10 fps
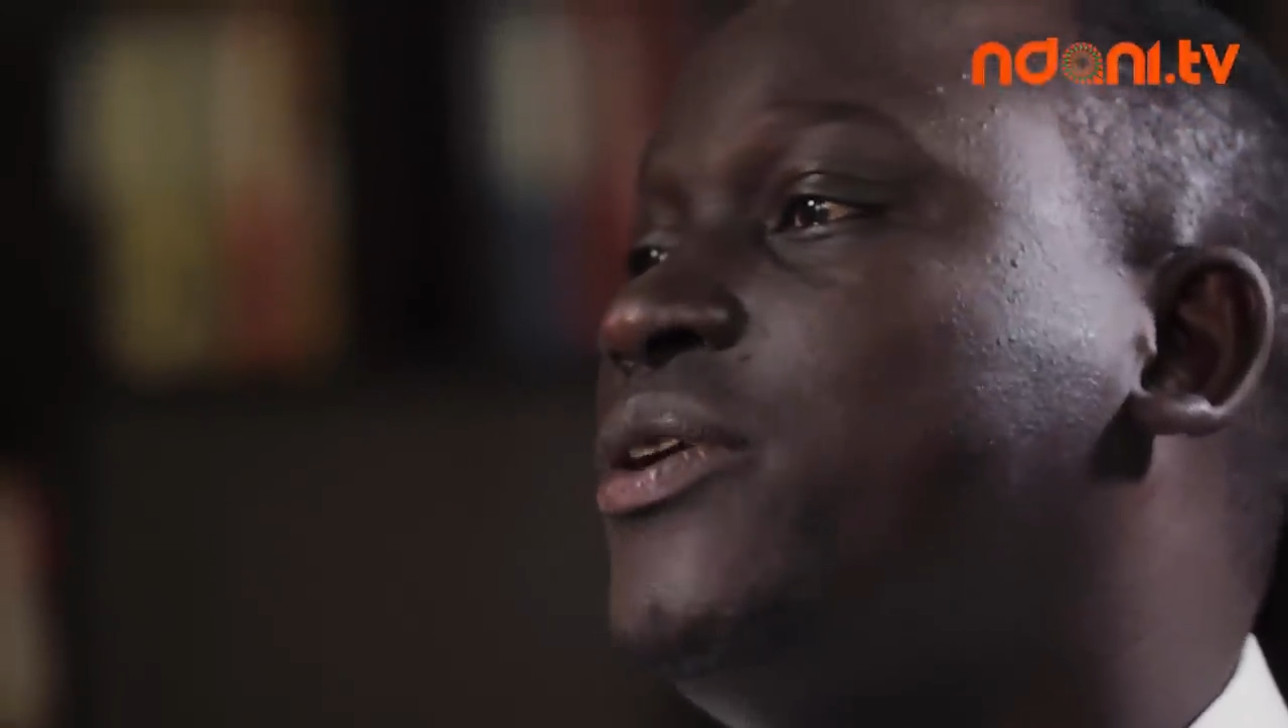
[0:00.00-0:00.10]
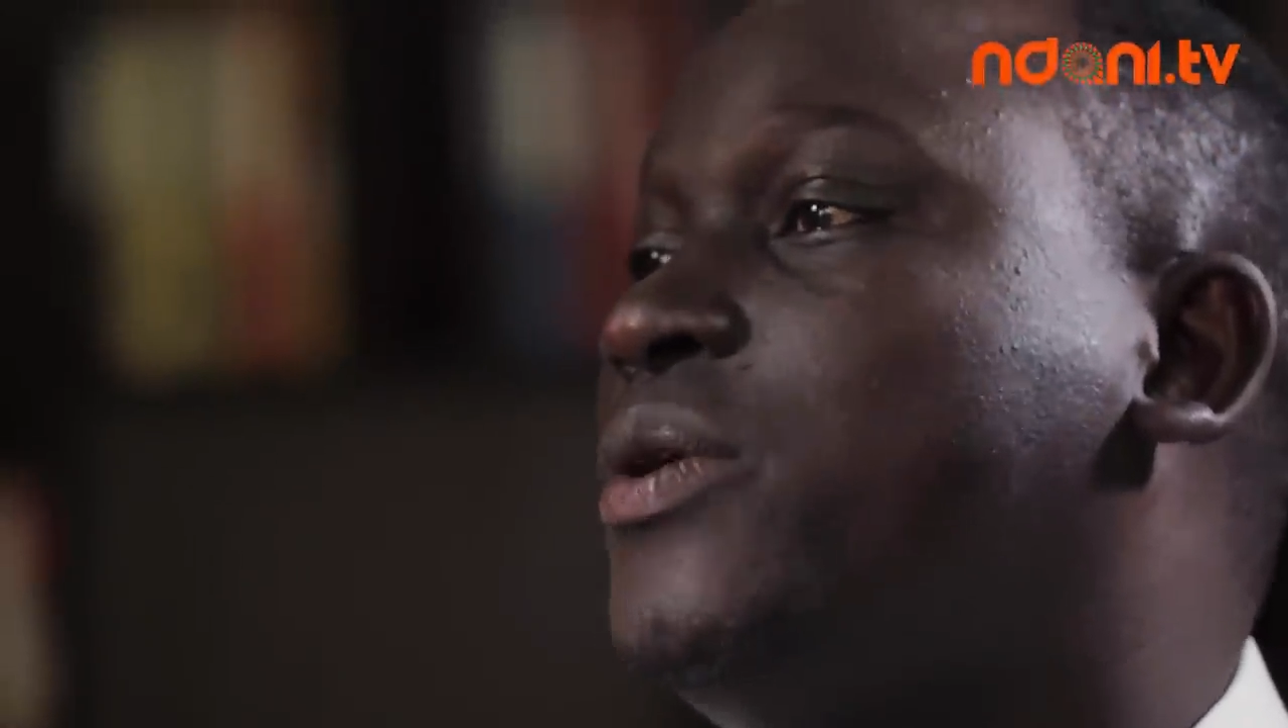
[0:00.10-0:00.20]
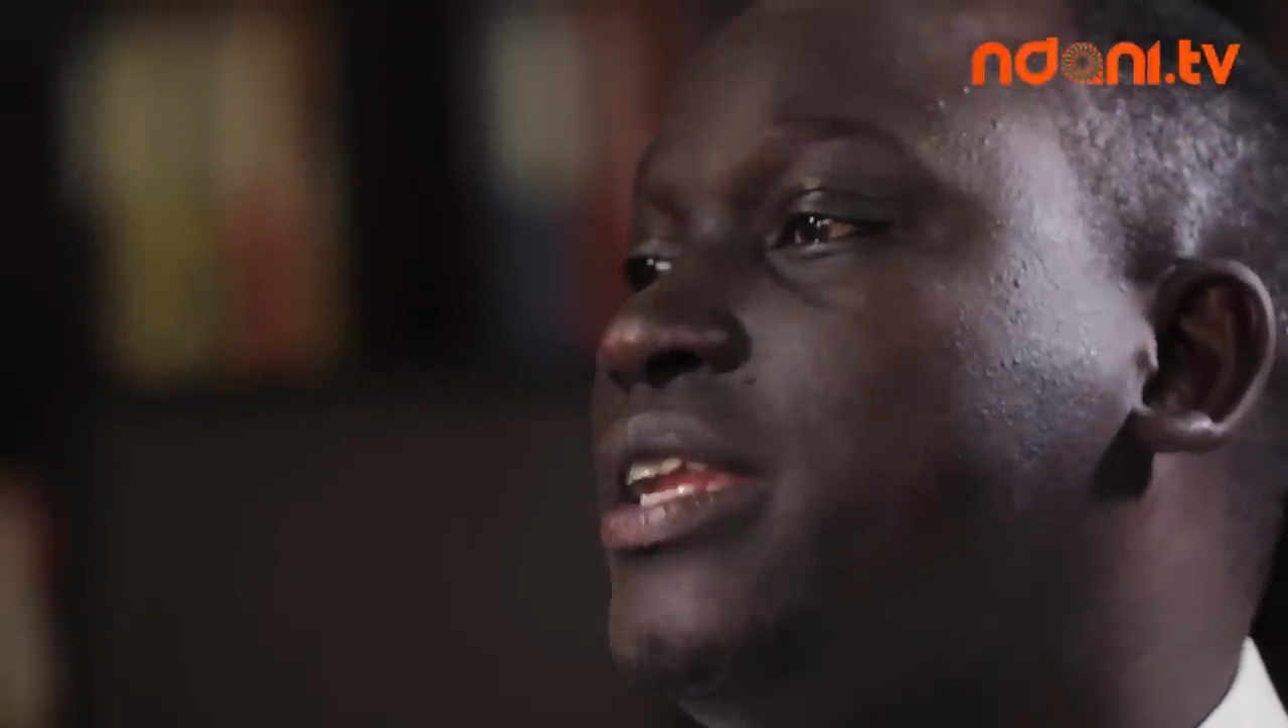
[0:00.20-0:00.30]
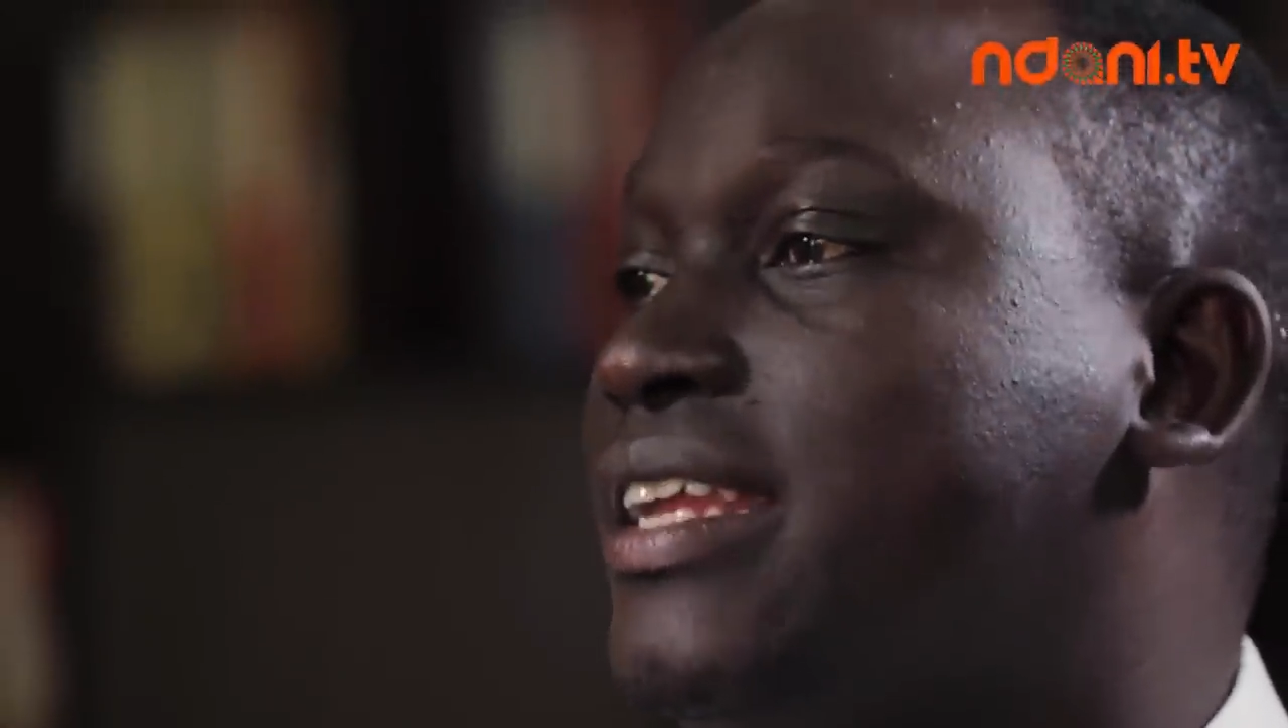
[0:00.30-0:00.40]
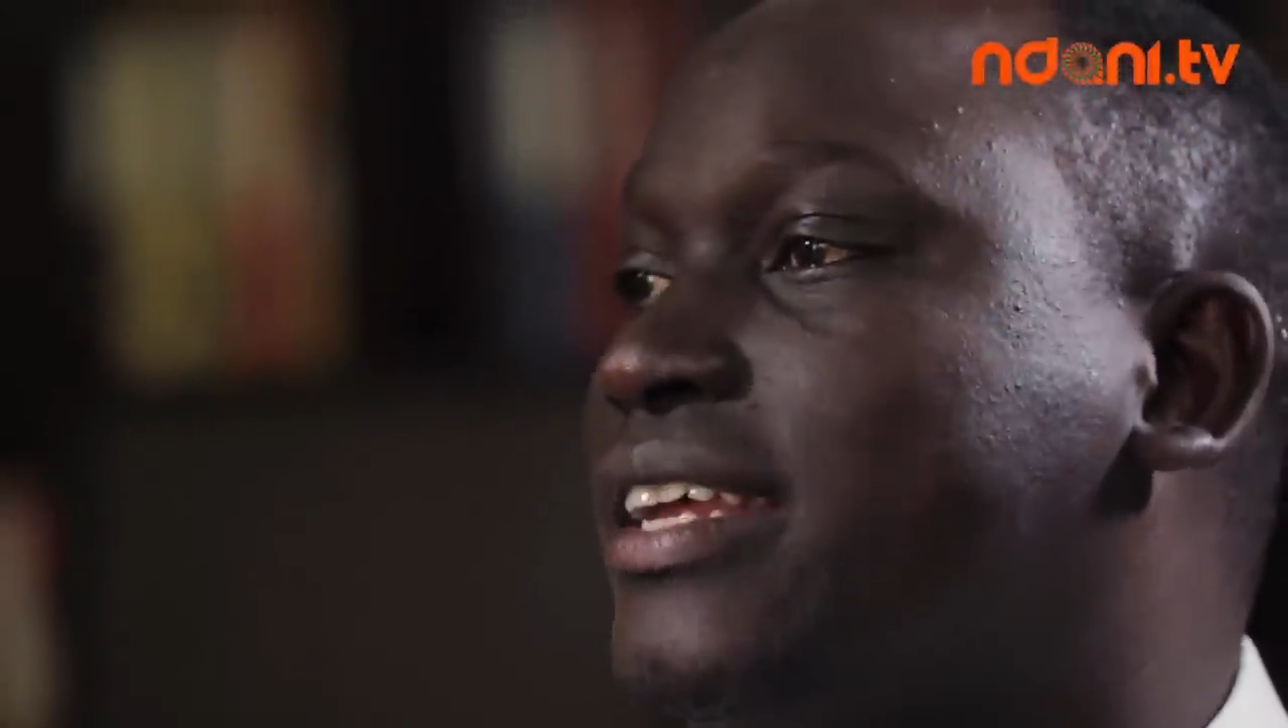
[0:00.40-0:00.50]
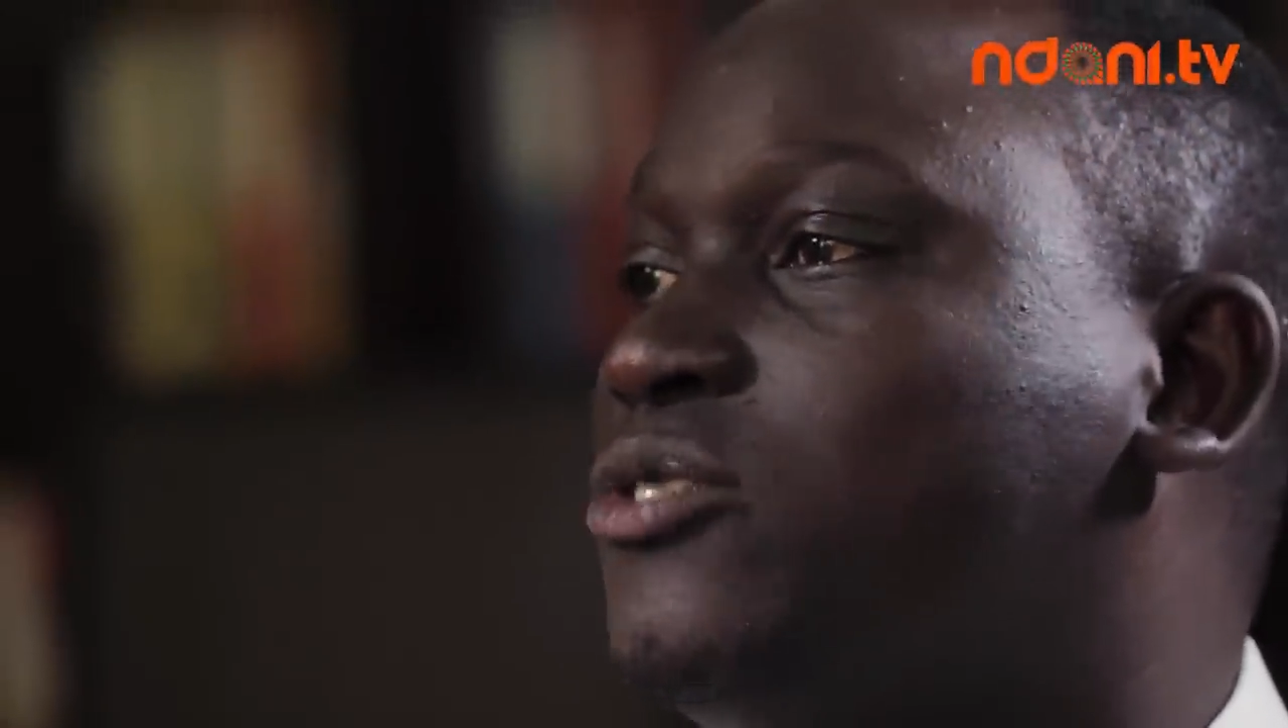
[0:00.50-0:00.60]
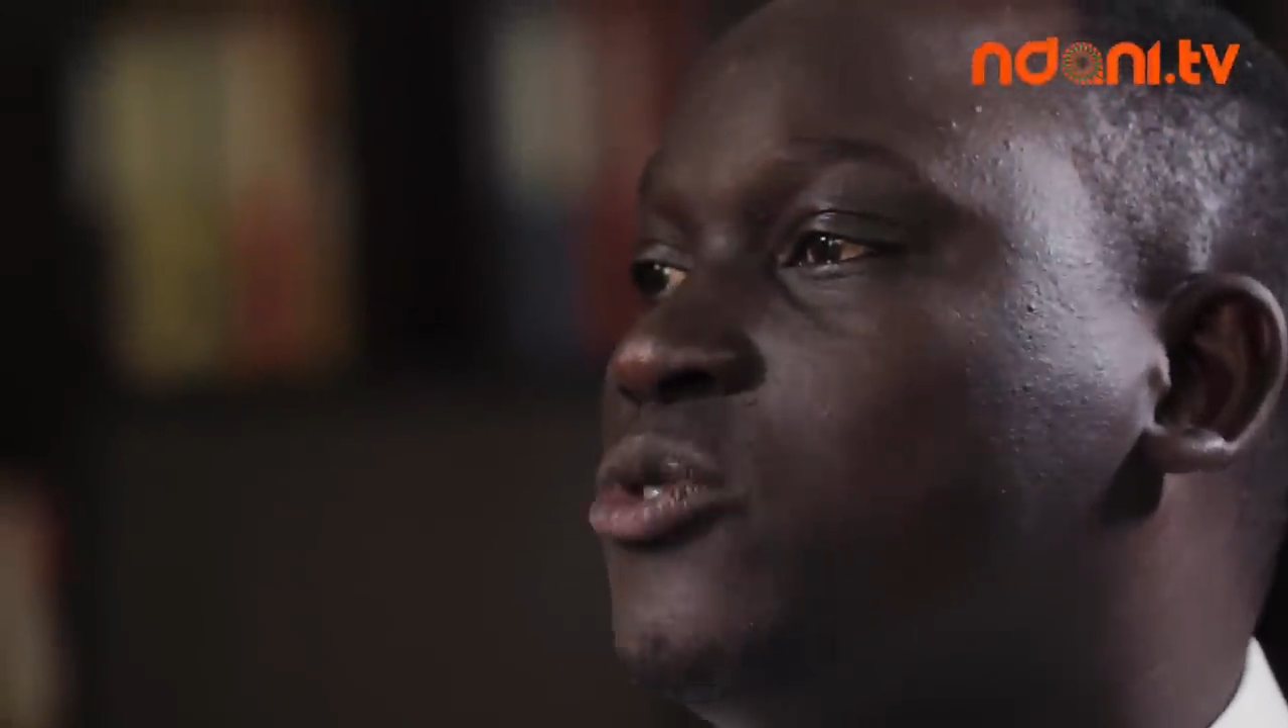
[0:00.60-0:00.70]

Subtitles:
you needed